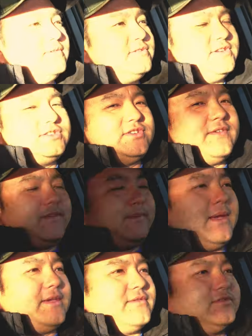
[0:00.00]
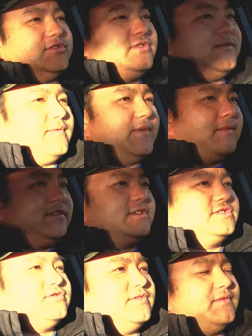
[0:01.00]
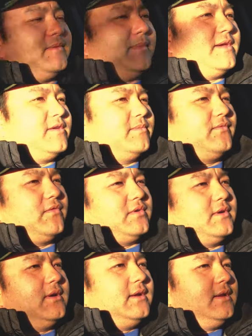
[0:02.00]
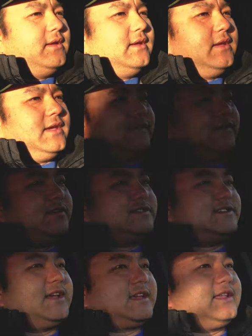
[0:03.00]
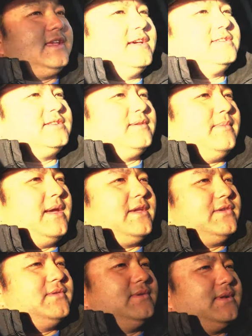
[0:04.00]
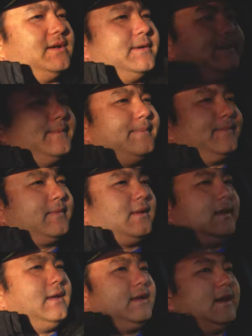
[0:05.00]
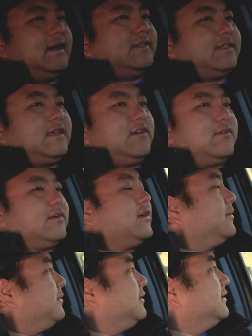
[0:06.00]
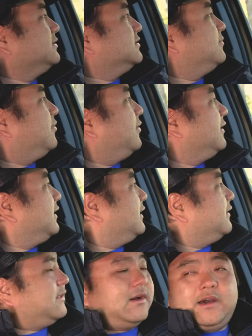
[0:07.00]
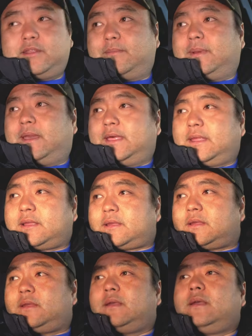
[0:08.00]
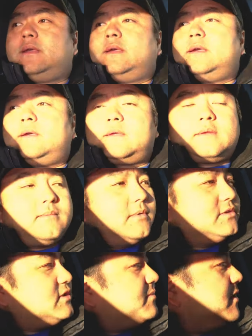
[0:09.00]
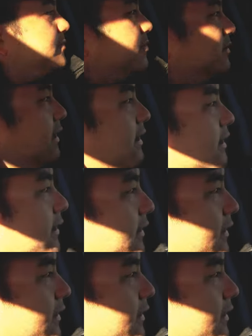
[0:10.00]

Go test drive the manual, too, if you've never test driven the manual before. If you're second-guessing the manual... I think you're going to be disappointed in the automatic. Most of the people that